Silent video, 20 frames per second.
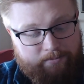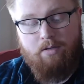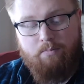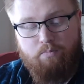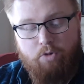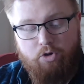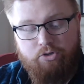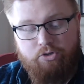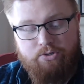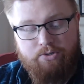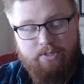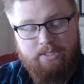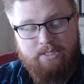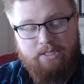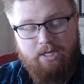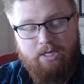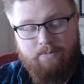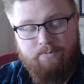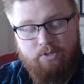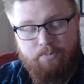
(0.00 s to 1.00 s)
Most of the
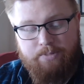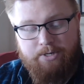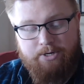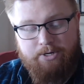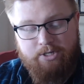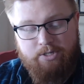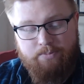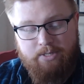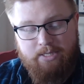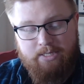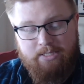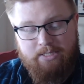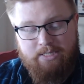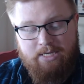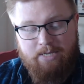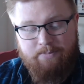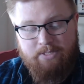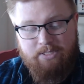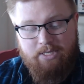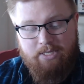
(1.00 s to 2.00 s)
slums appeared to be the
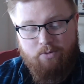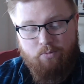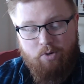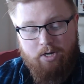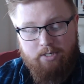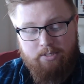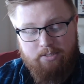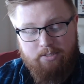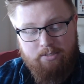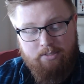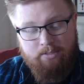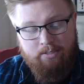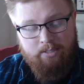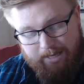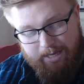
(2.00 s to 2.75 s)
same as they walked.